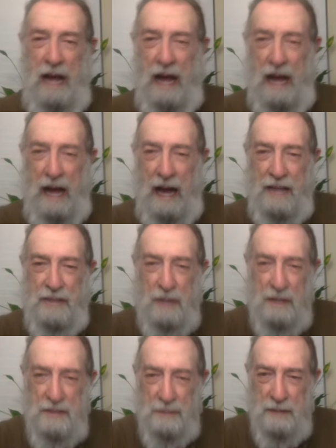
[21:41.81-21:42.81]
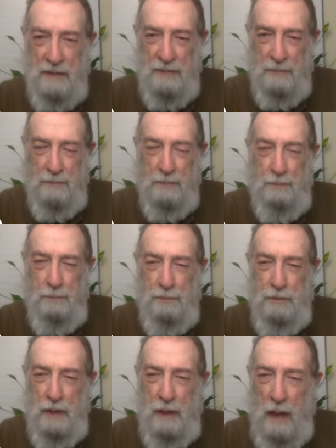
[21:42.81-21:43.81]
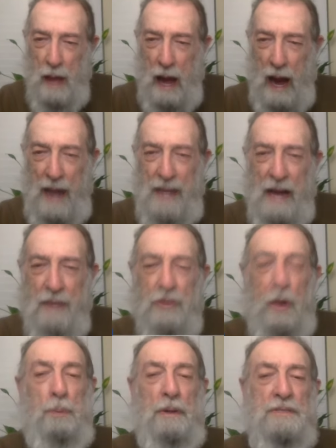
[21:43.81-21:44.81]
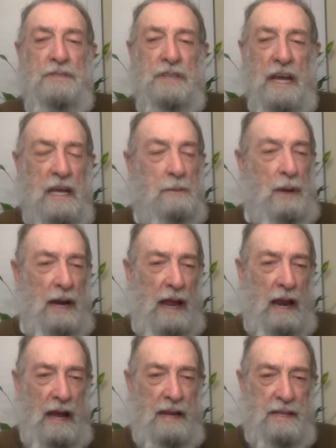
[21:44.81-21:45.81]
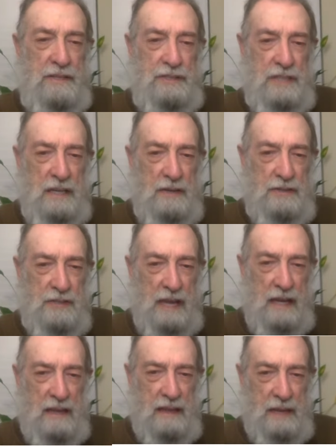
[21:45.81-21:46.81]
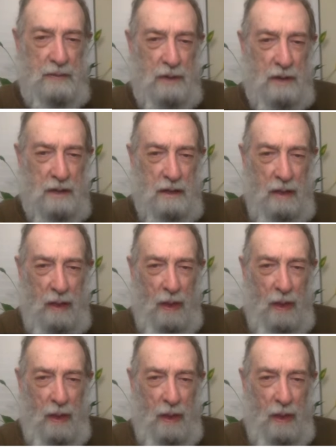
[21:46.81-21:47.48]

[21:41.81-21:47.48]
Uh, I saw something from, I no Princess Kicking, but I, I didn't see you say anything wrong.